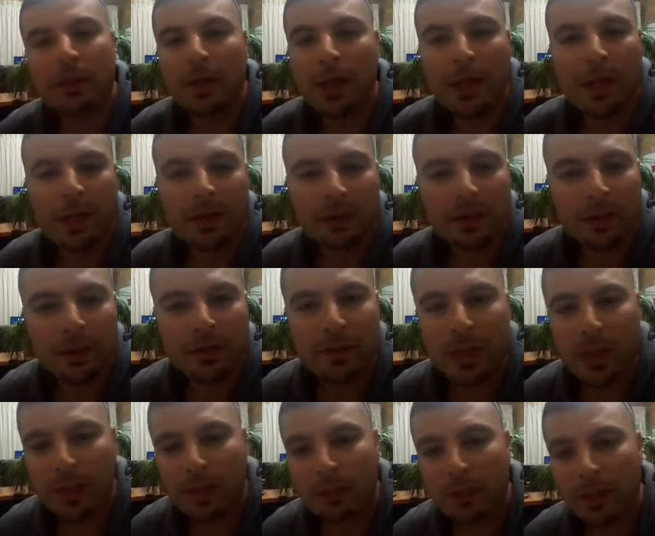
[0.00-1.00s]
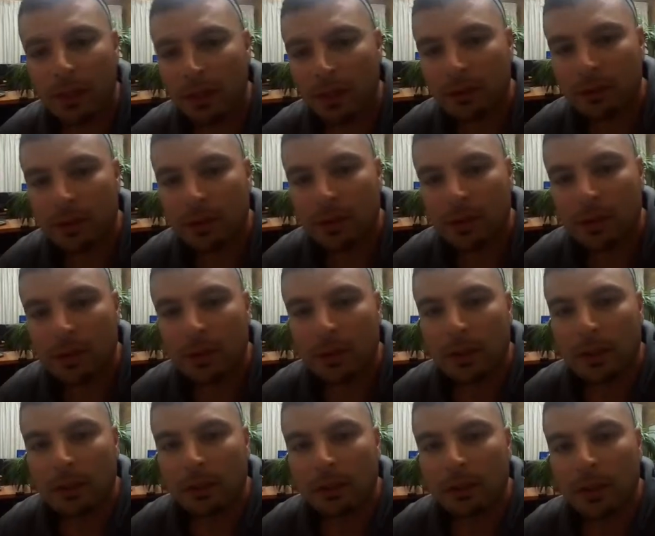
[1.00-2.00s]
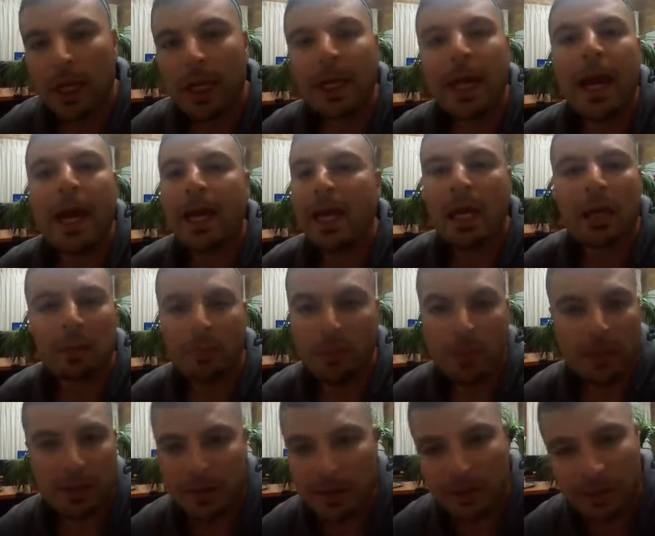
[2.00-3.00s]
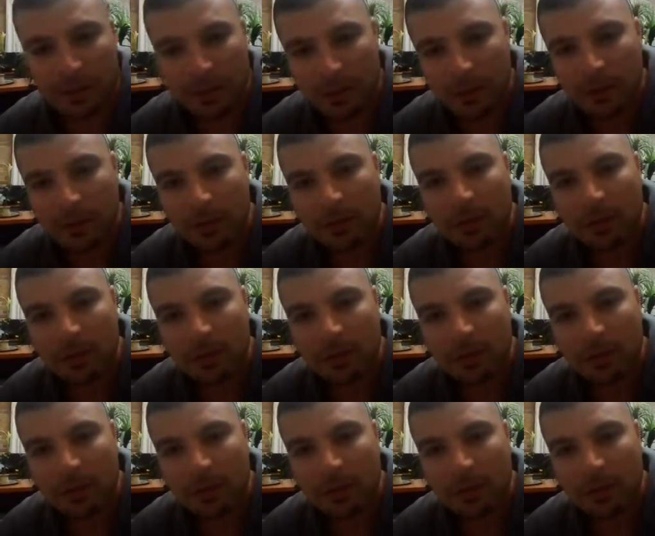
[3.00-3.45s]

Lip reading: know, I can't think of something right now. Like A and bis.